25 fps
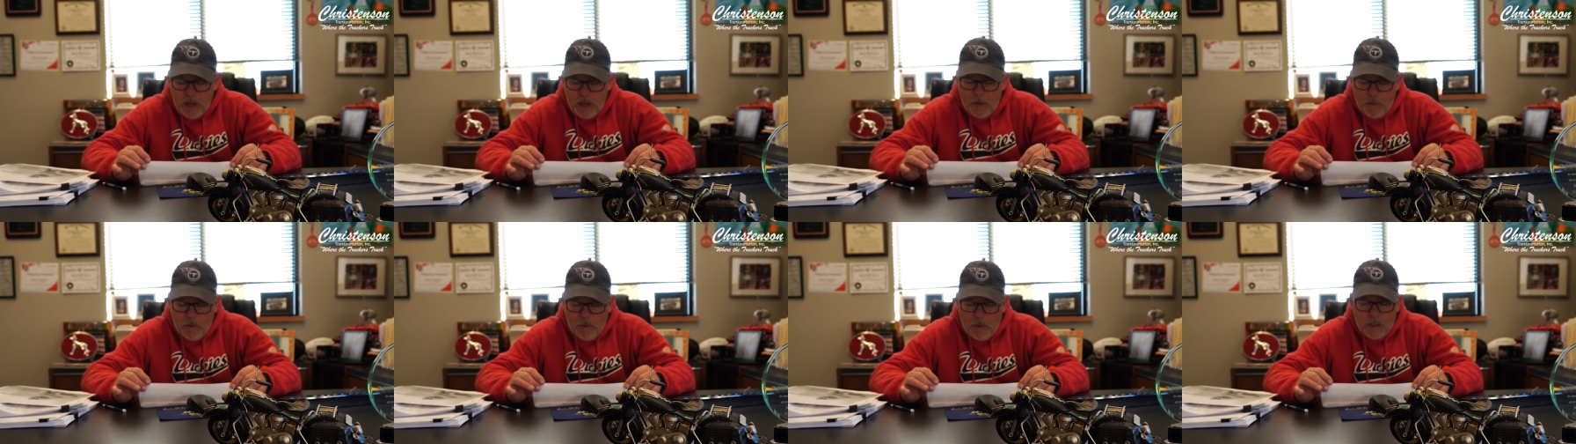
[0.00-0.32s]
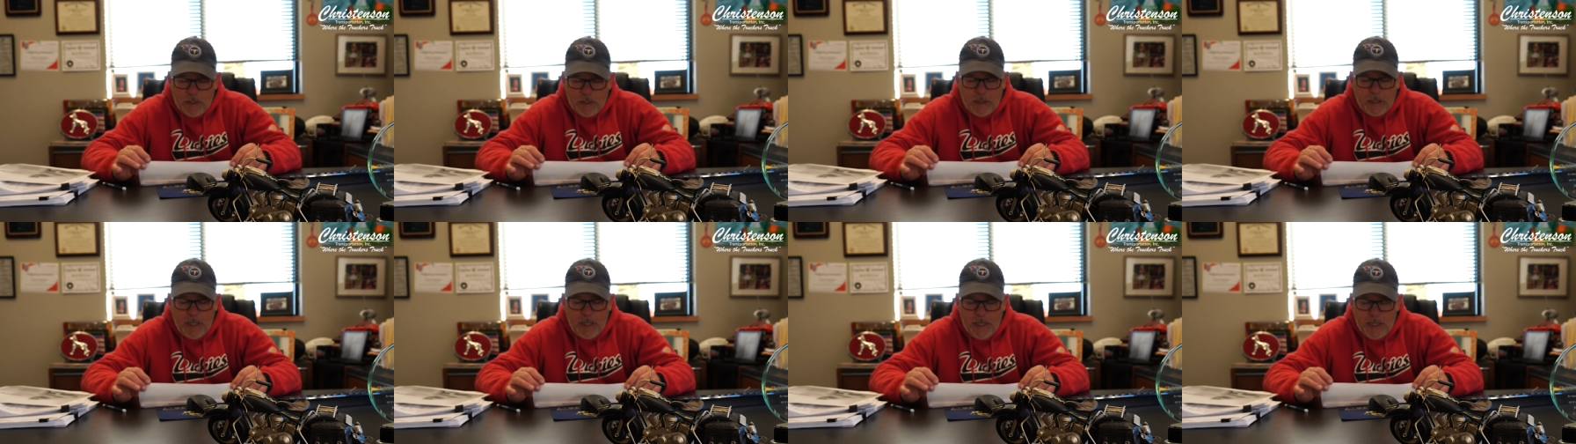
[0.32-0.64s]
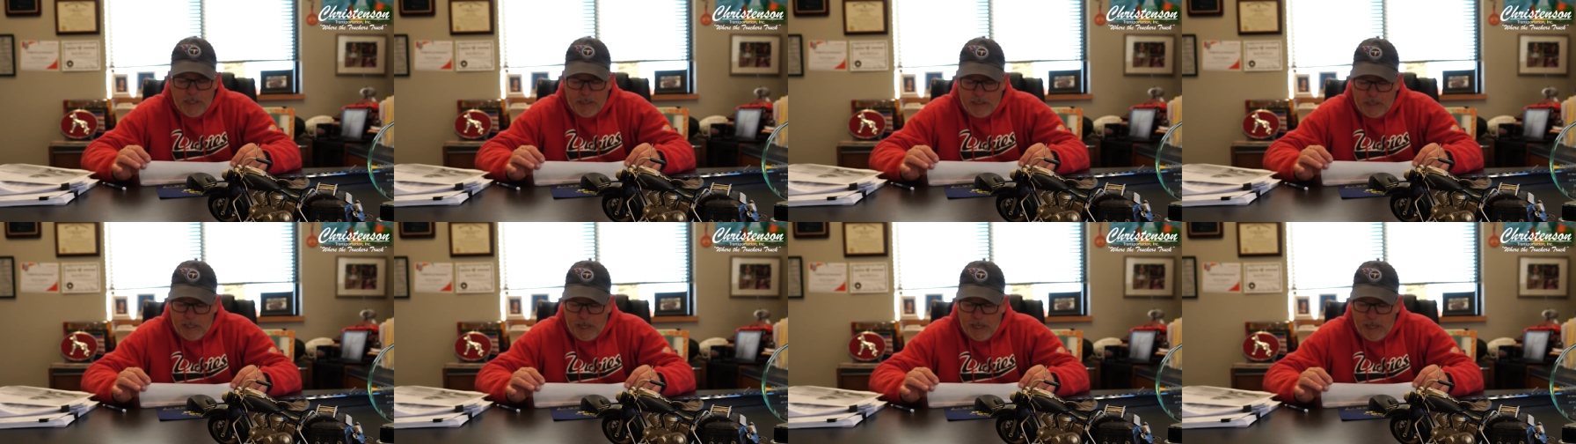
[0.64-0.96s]
was
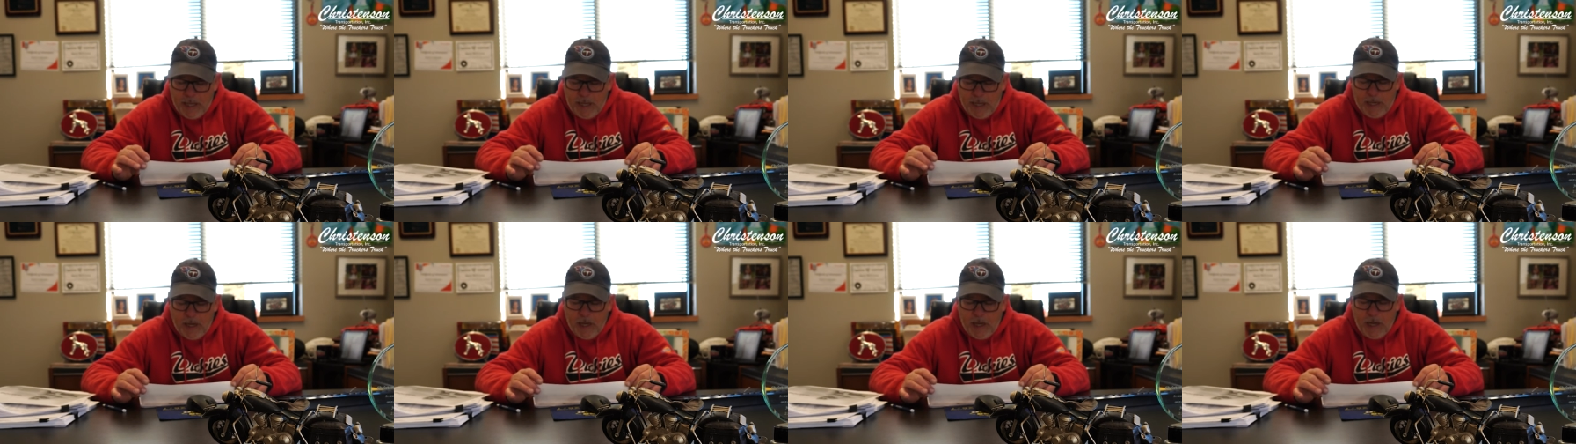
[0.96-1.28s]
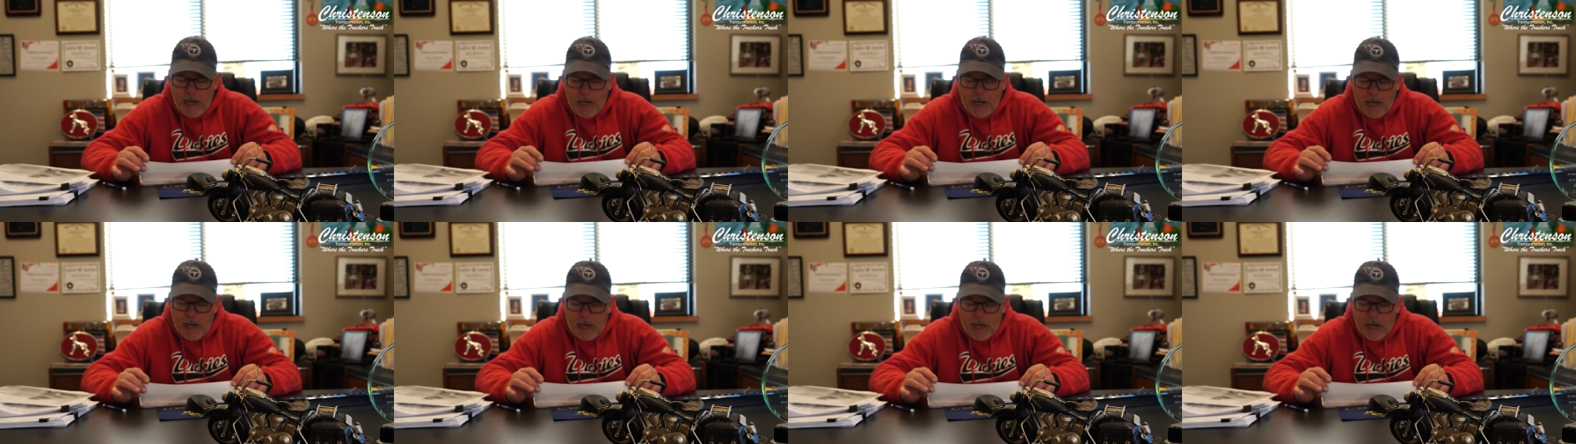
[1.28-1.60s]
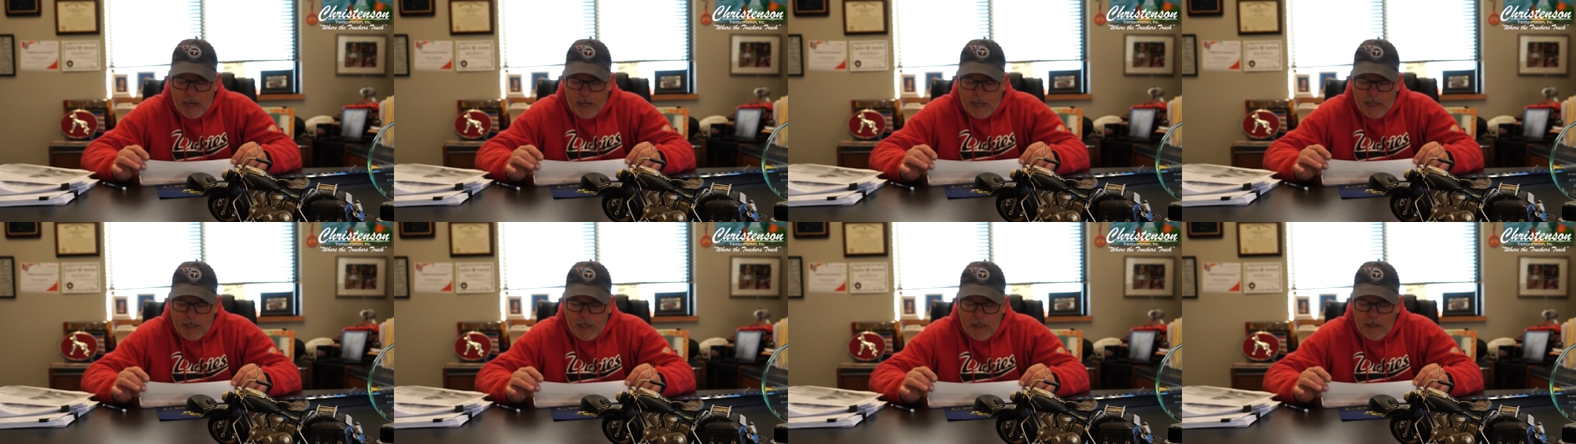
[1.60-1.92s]
as at a
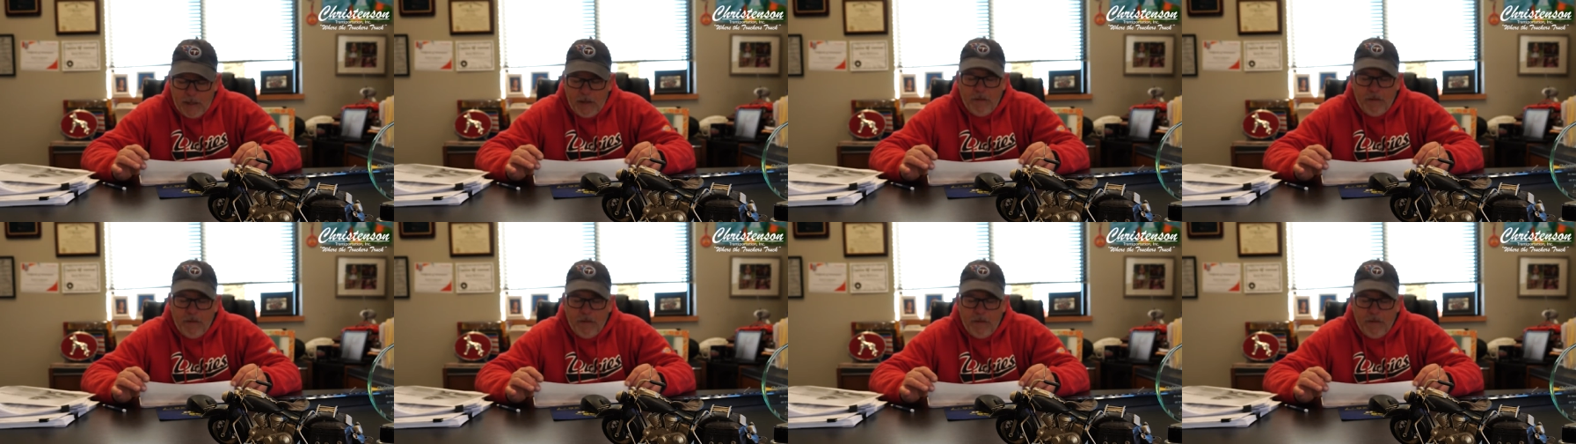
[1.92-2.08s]
high